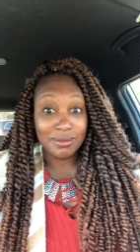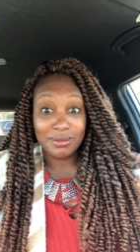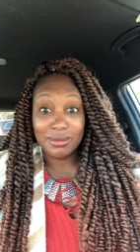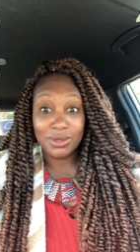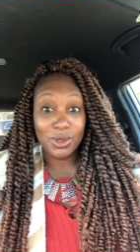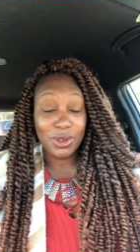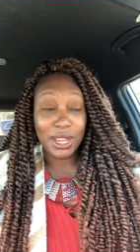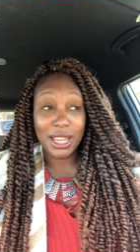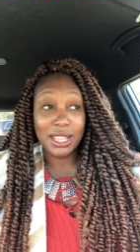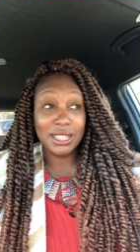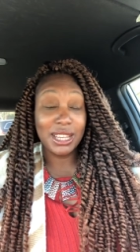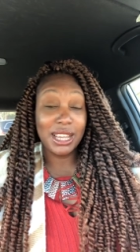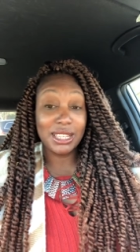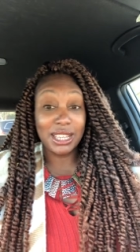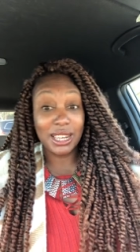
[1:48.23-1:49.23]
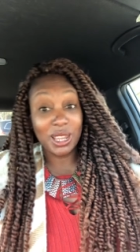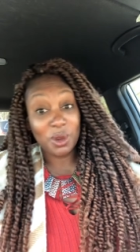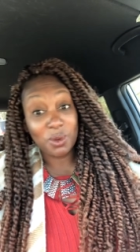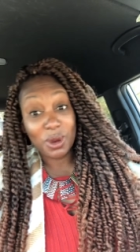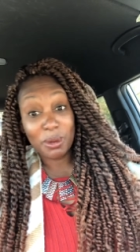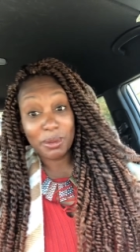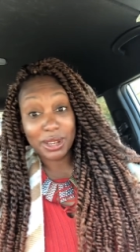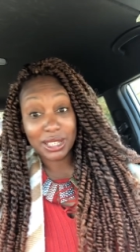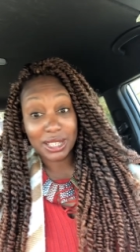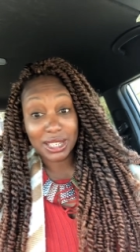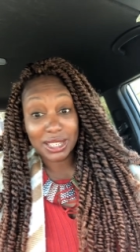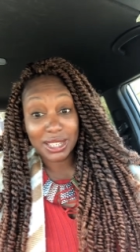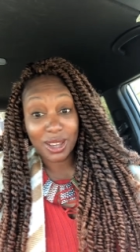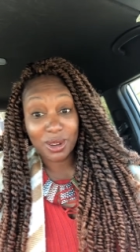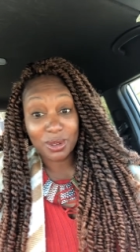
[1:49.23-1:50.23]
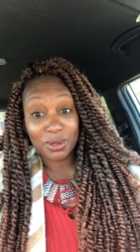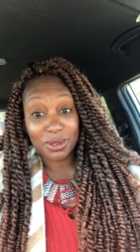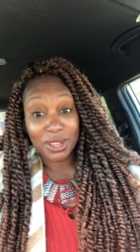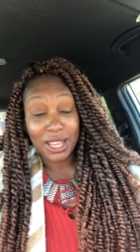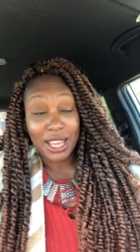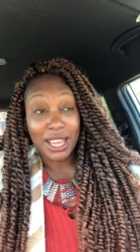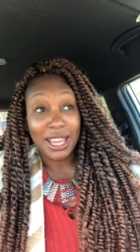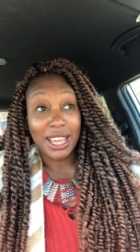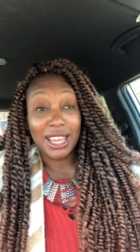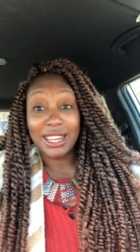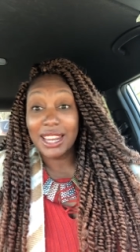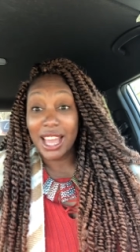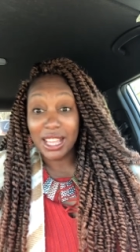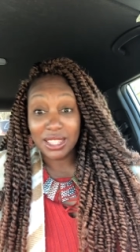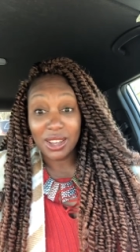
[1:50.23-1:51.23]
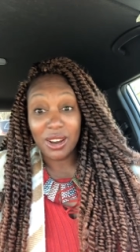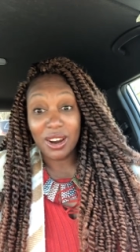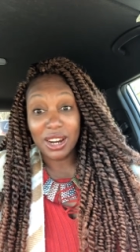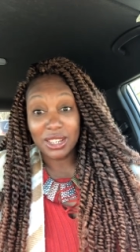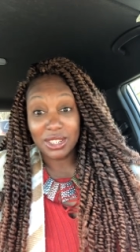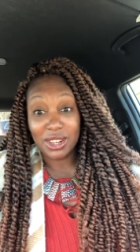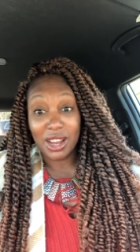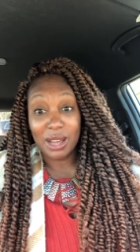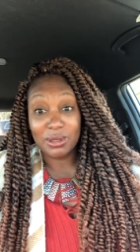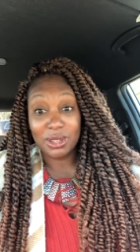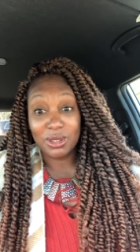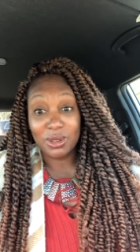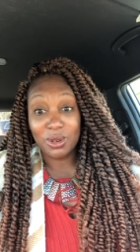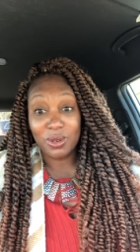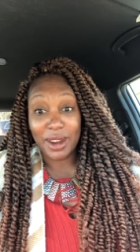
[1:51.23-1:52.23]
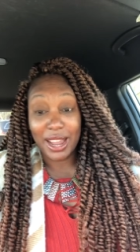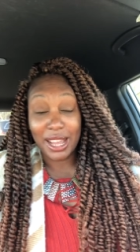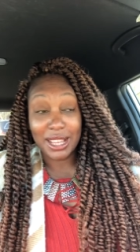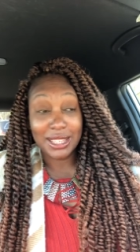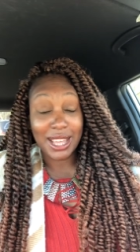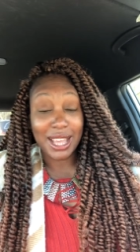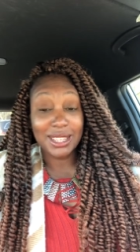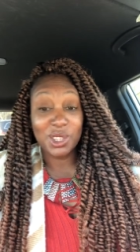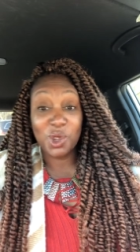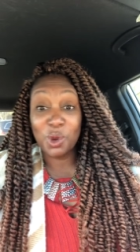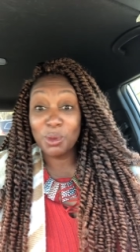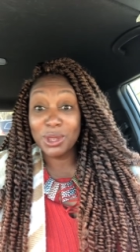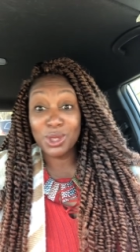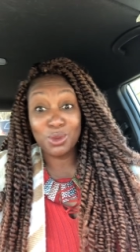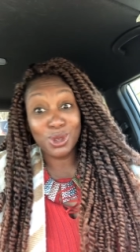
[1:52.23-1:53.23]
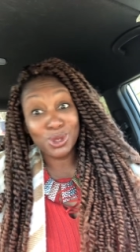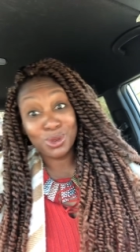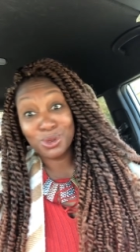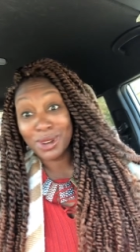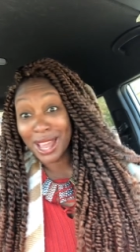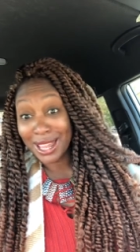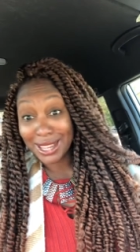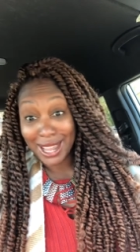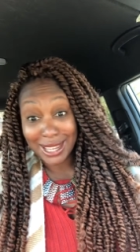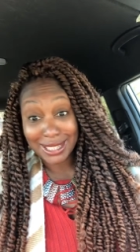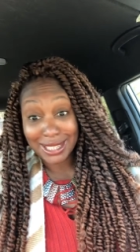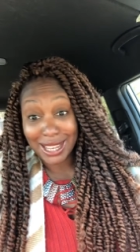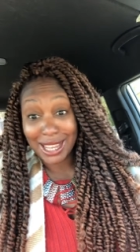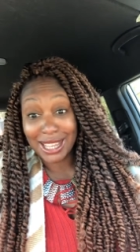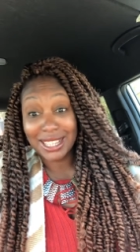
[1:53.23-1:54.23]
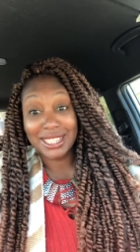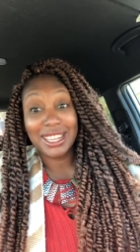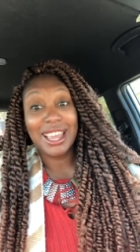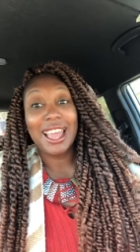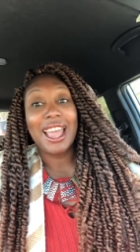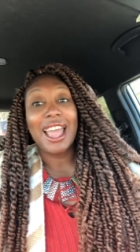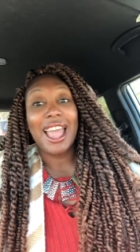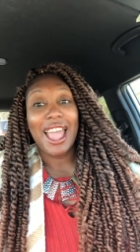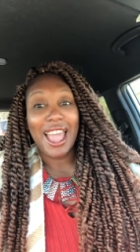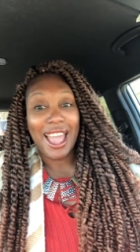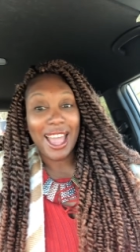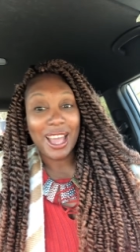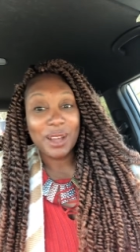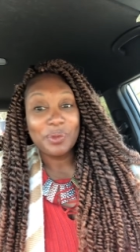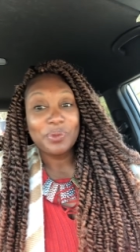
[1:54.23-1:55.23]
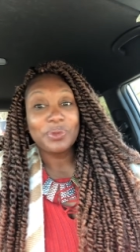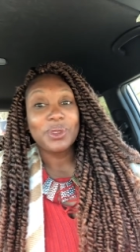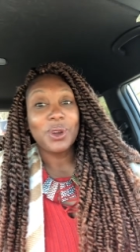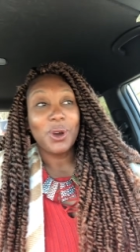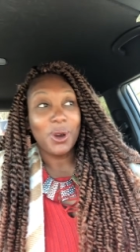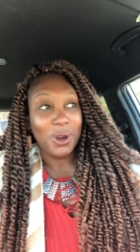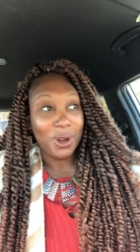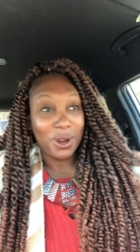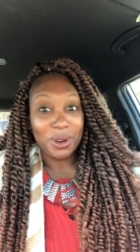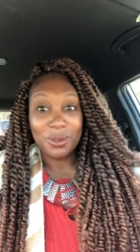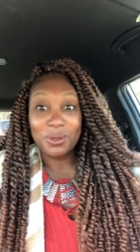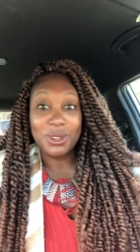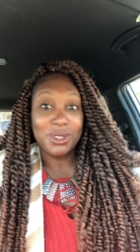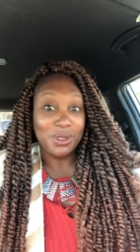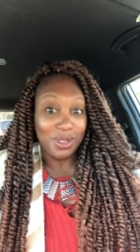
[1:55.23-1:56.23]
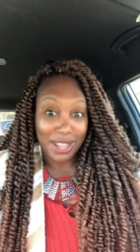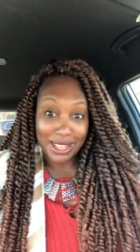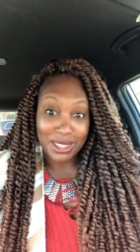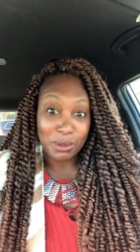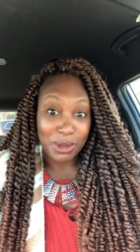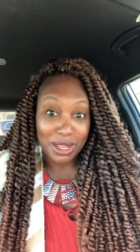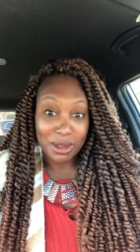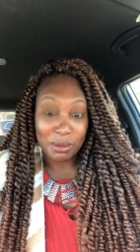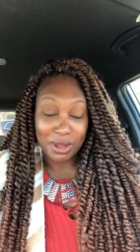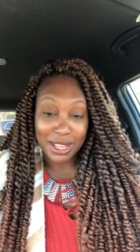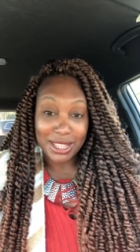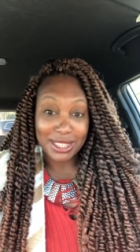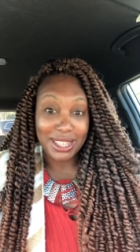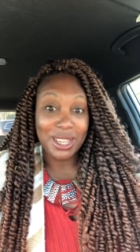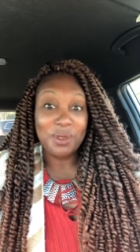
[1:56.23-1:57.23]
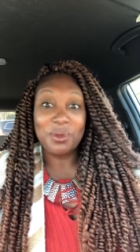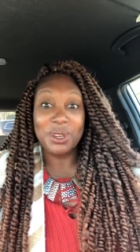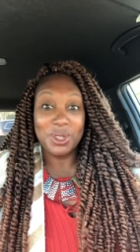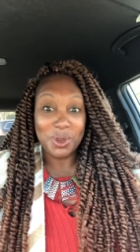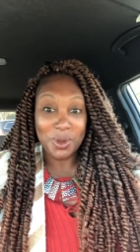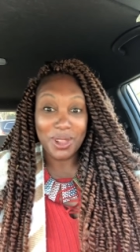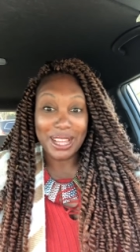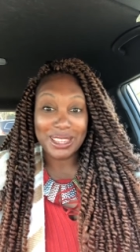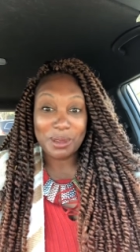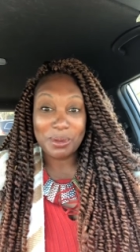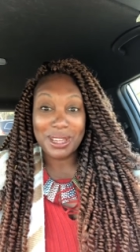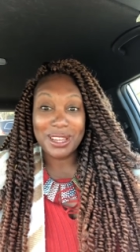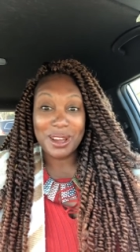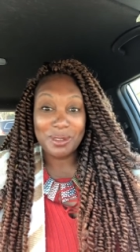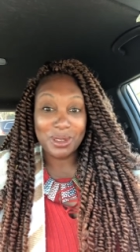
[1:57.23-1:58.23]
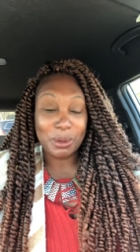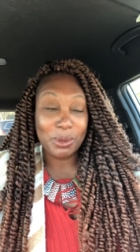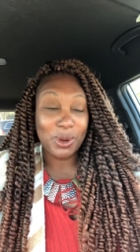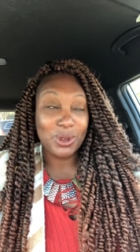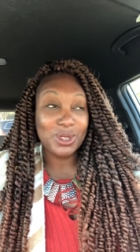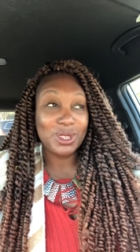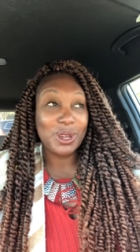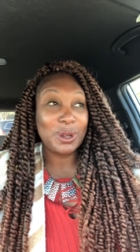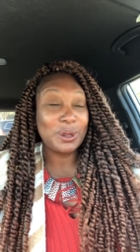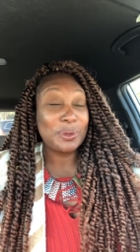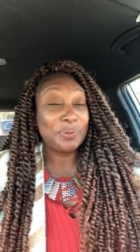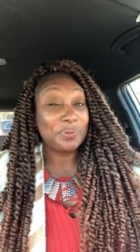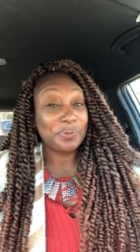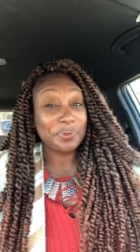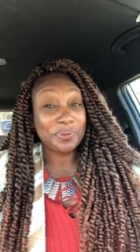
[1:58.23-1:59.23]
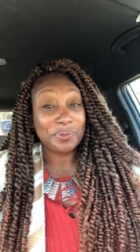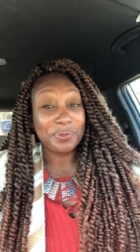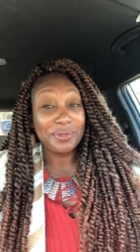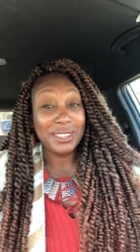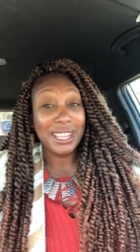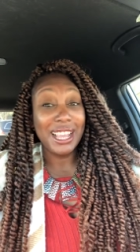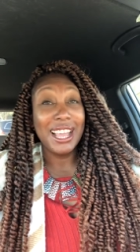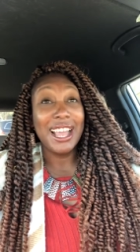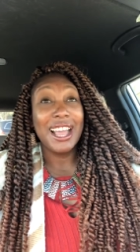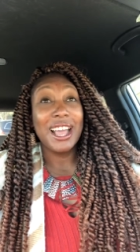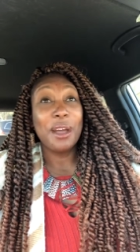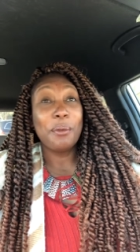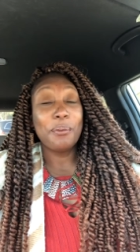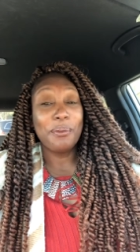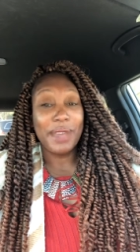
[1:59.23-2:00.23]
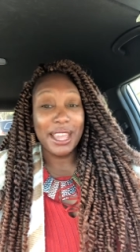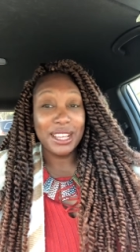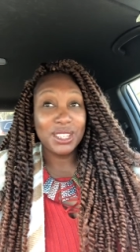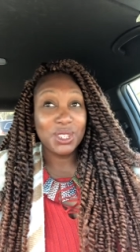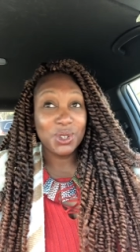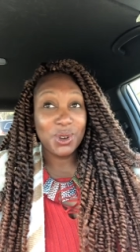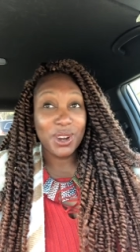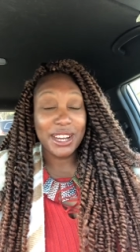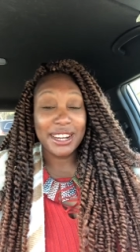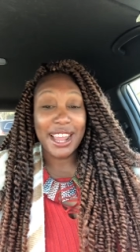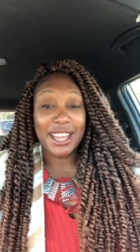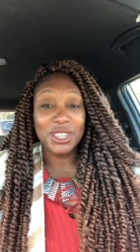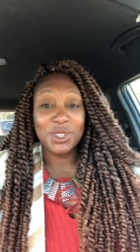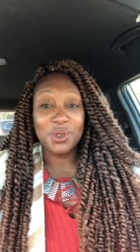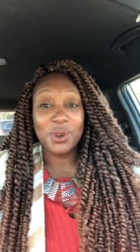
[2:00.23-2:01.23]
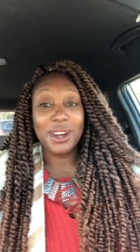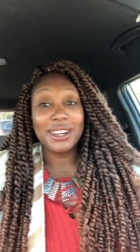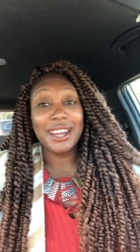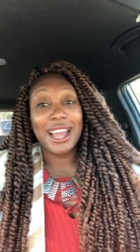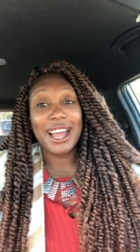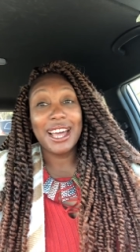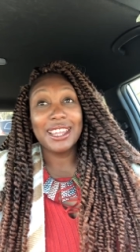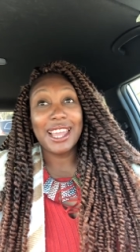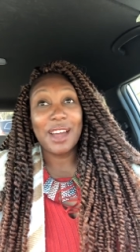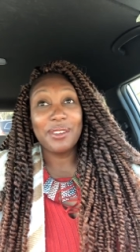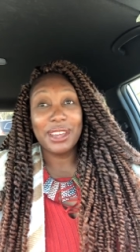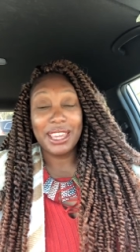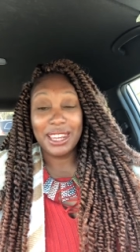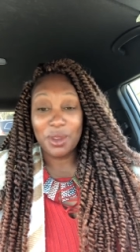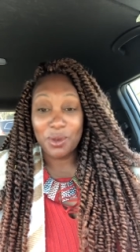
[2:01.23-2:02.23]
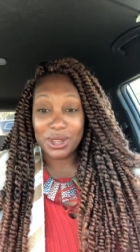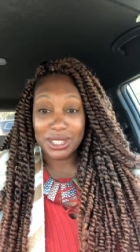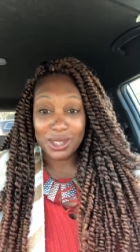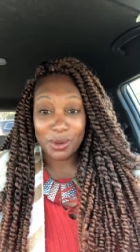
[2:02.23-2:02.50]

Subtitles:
You can't change anyone but yourself. And that's a hard job to do, right? Because as humans, we do not like change at all. We do like to be complacent. We do like to be comfortable. So make sure that you are not allowing anyone to